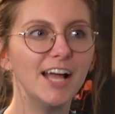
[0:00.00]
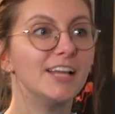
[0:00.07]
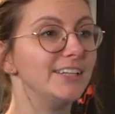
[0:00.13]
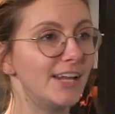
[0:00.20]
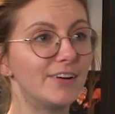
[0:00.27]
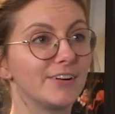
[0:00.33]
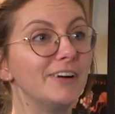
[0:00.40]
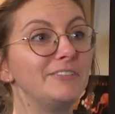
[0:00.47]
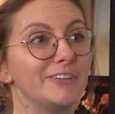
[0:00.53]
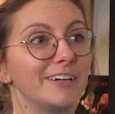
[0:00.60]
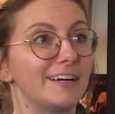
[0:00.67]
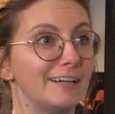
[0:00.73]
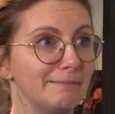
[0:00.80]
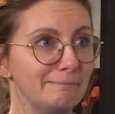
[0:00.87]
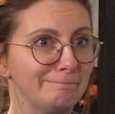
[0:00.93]
no, go
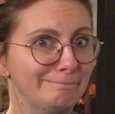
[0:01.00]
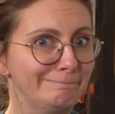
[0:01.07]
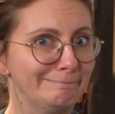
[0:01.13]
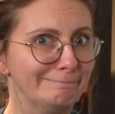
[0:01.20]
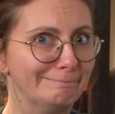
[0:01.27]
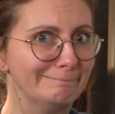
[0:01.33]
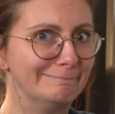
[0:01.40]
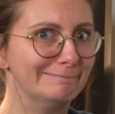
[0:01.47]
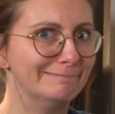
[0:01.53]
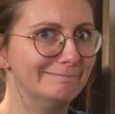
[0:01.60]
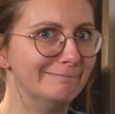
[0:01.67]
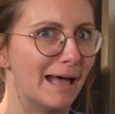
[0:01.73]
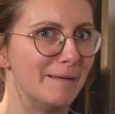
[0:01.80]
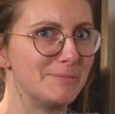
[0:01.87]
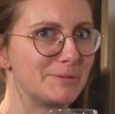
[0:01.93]
for it.
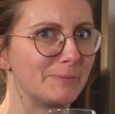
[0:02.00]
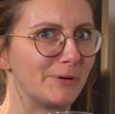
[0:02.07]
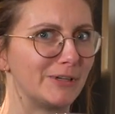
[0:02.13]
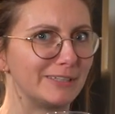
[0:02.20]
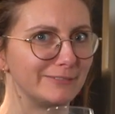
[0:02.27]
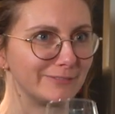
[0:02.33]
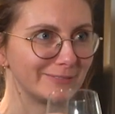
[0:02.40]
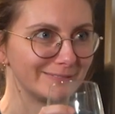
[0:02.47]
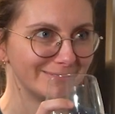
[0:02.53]
I'm supportive.